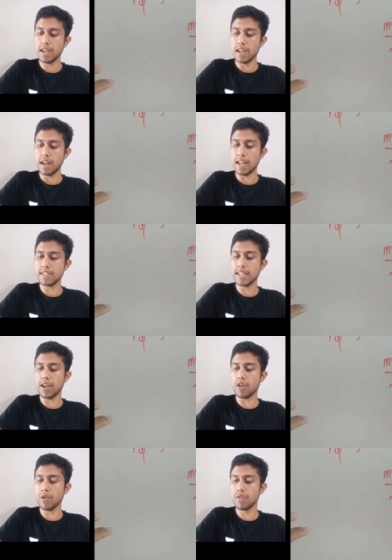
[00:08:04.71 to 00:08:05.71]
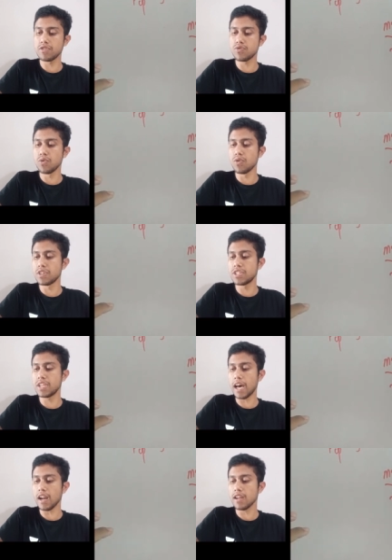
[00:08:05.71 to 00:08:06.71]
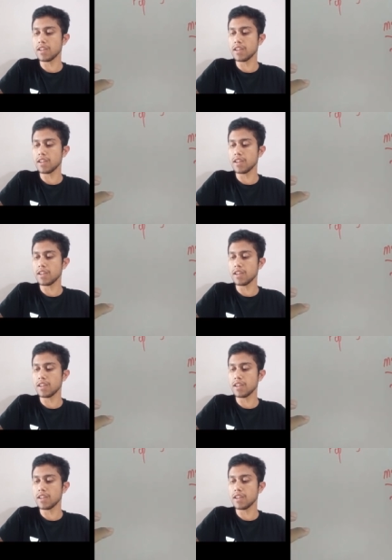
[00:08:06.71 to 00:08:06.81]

less than or equals to root gr.